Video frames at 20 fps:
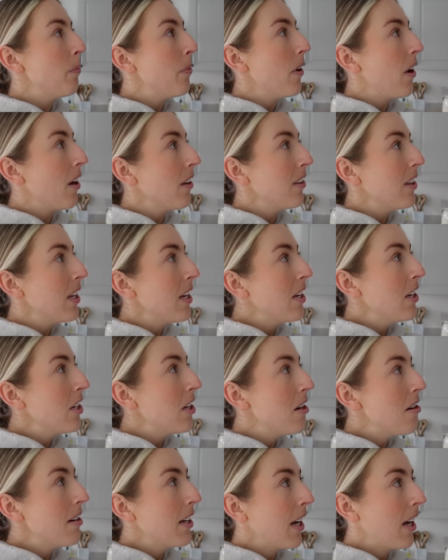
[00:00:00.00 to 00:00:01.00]
But I think
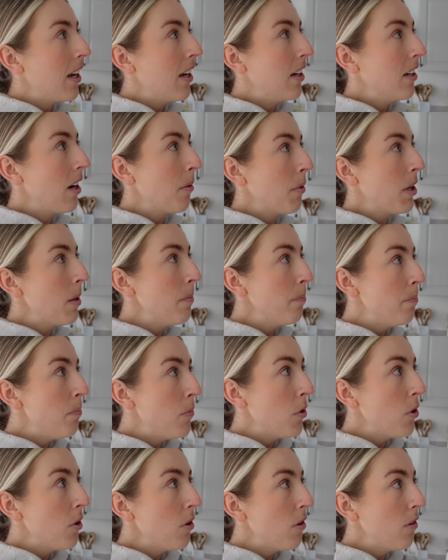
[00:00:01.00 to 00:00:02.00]
you can, I'm gonna
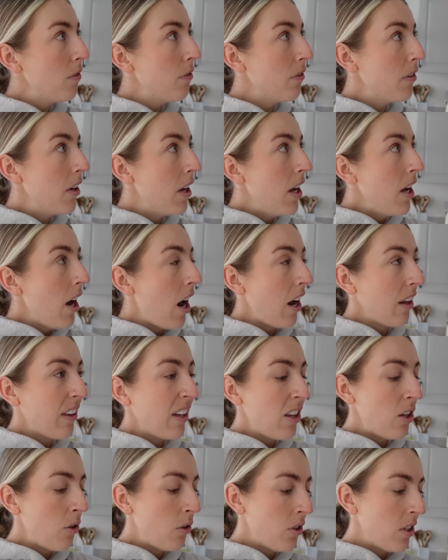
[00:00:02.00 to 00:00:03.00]
move, I
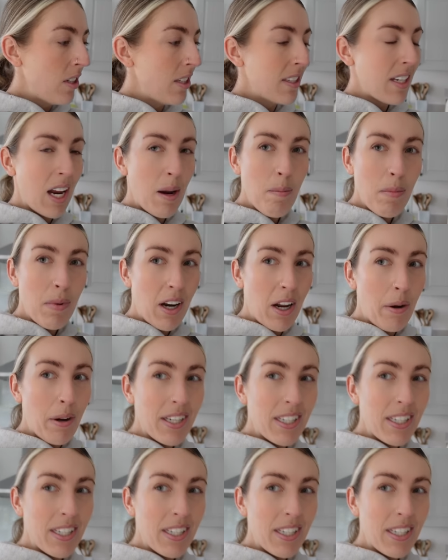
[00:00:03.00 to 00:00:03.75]
think the onions down below. I